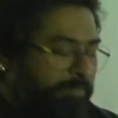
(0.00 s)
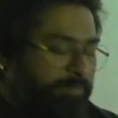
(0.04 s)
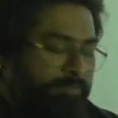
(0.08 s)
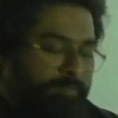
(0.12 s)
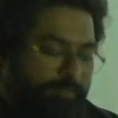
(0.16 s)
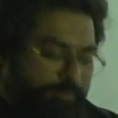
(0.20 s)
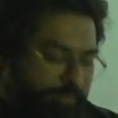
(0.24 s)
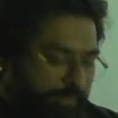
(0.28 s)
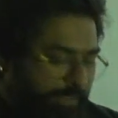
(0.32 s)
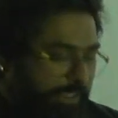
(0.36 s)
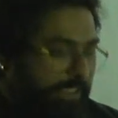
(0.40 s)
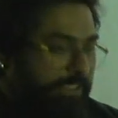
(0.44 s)

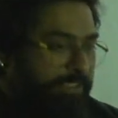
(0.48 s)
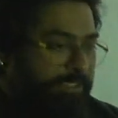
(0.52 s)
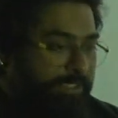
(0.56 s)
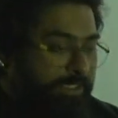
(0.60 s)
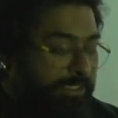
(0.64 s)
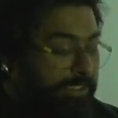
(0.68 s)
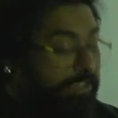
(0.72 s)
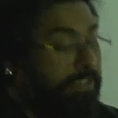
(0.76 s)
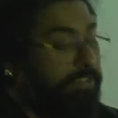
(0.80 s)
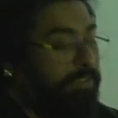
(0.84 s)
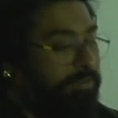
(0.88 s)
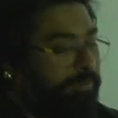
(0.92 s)
yes,
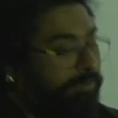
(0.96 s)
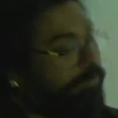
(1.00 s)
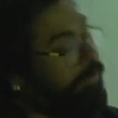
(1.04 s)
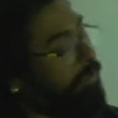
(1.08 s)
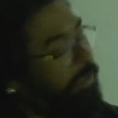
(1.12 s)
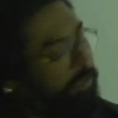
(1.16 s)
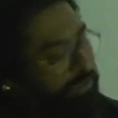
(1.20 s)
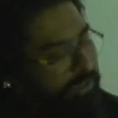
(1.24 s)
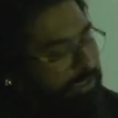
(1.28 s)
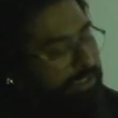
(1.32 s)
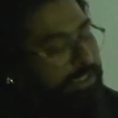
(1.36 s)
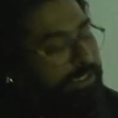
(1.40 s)

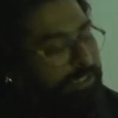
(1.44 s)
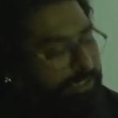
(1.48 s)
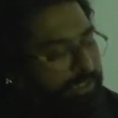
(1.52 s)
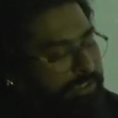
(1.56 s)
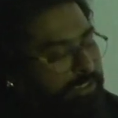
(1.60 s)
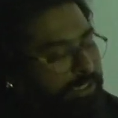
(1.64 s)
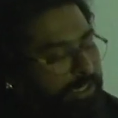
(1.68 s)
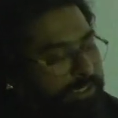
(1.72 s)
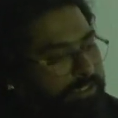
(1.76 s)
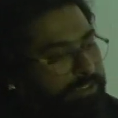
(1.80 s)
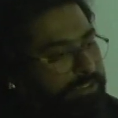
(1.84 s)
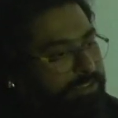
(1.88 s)

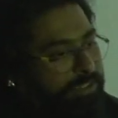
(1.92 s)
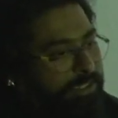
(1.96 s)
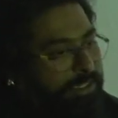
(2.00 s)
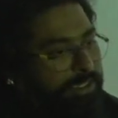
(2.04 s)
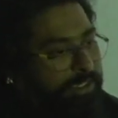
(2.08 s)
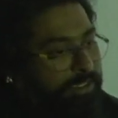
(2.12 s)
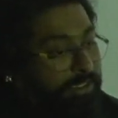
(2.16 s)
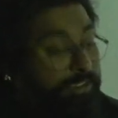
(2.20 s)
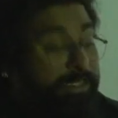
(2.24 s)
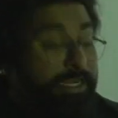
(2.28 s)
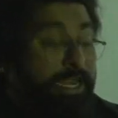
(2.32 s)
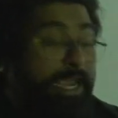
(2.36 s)

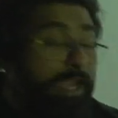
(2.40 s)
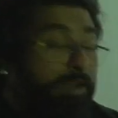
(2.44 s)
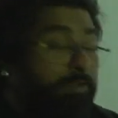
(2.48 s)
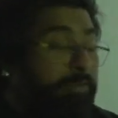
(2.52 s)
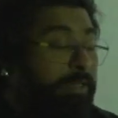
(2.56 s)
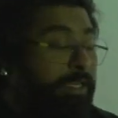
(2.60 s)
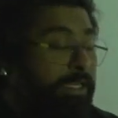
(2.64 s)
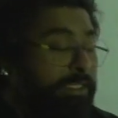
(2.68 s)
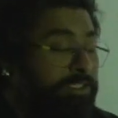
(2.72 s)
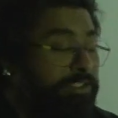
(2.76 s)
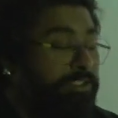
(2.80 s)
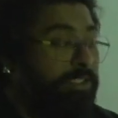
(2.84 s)
it can
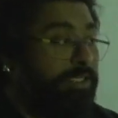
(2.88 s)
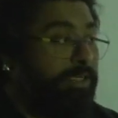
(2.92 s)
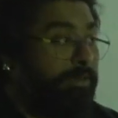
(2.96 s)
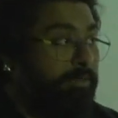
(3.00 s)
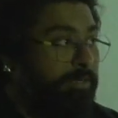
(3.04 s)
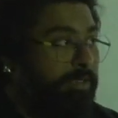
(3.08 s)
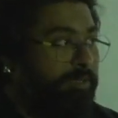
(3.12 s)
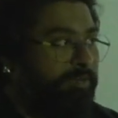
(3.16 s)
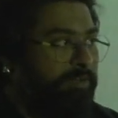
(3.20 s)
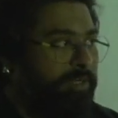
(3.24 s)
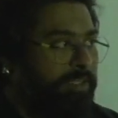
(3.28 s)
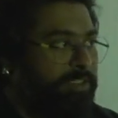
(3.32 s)
be
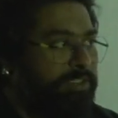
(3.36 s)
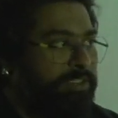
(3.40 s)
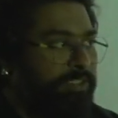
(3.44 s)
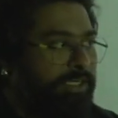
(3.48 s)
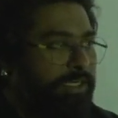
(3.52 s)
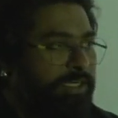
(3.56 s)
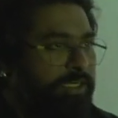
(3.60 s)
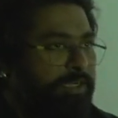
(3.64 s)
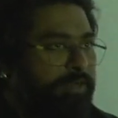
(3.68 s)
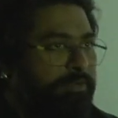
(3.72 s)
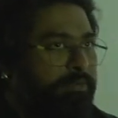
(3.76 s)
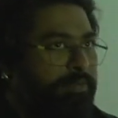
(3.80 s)
extremely
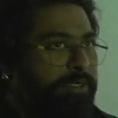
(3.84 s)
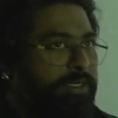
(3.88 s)
frustrating, but